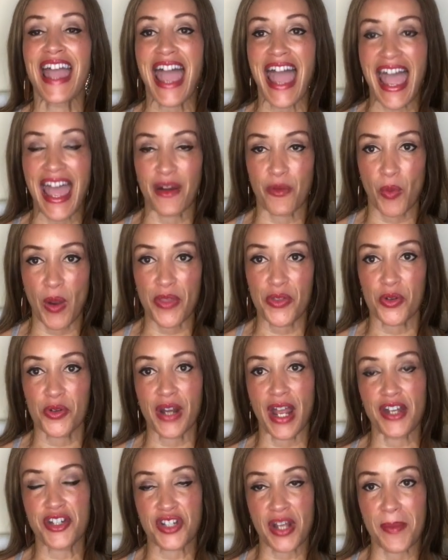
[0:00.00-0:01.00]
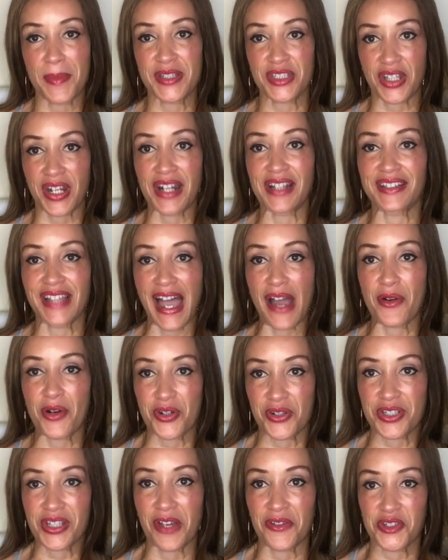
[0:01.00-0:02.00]
and whether or not Gemma is going to allow
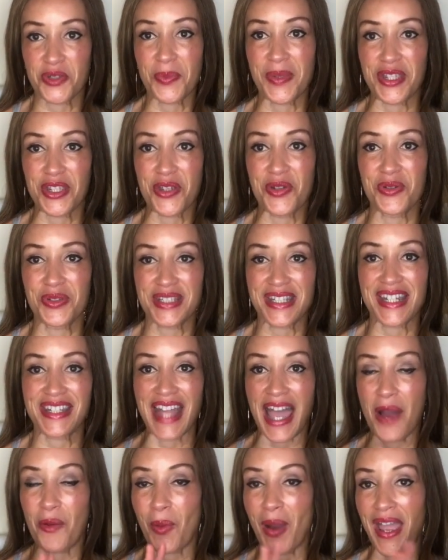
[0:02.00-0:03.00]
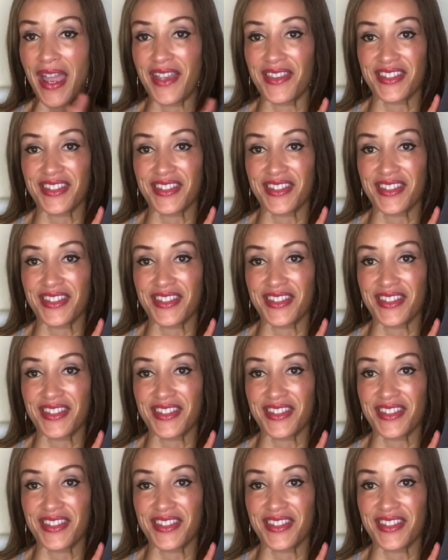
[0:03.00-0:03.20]
herself to be used in that way.